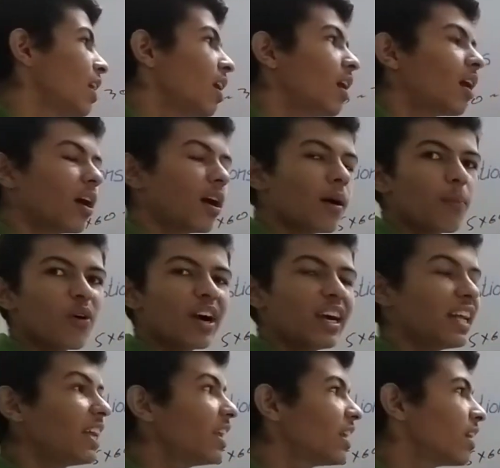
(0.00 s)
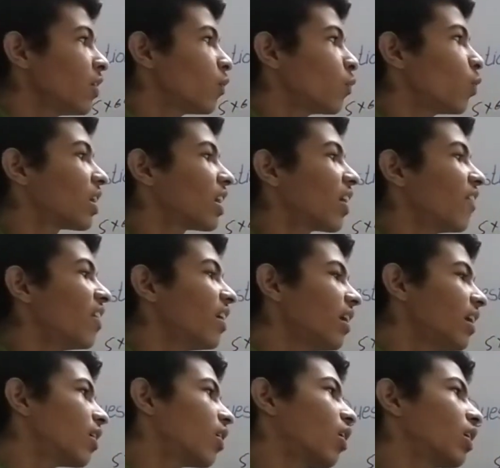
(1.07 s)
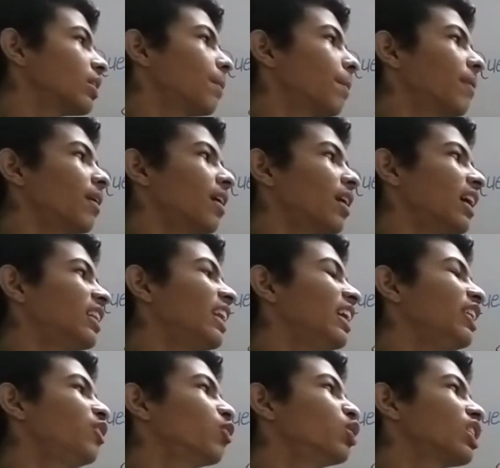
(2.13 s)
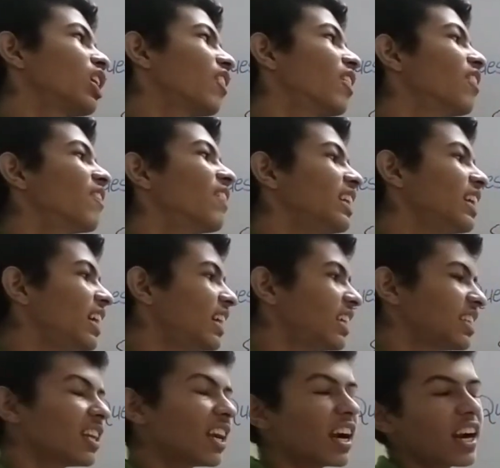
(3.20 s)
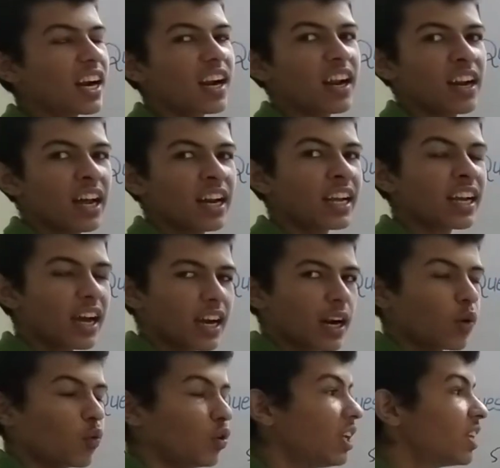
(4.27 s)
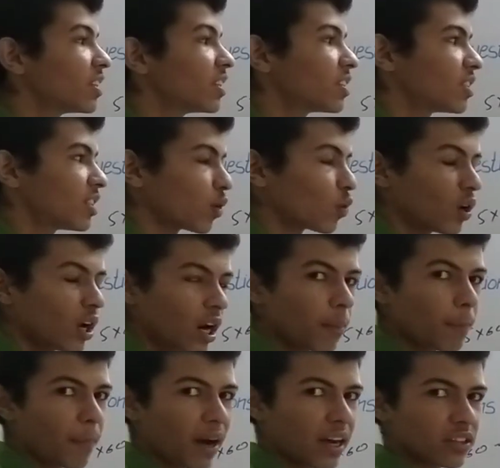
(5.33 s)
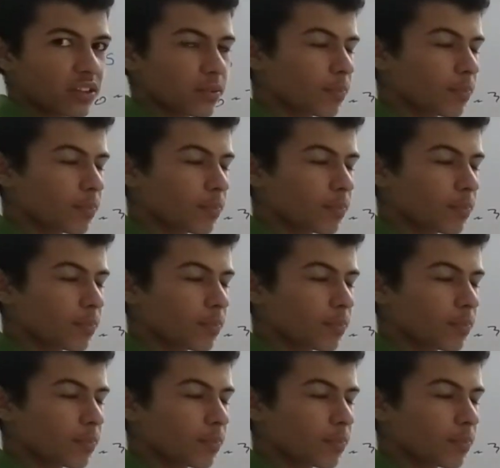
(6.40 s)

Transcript: body would cover, or the athlete would cover when it is running around the circular path.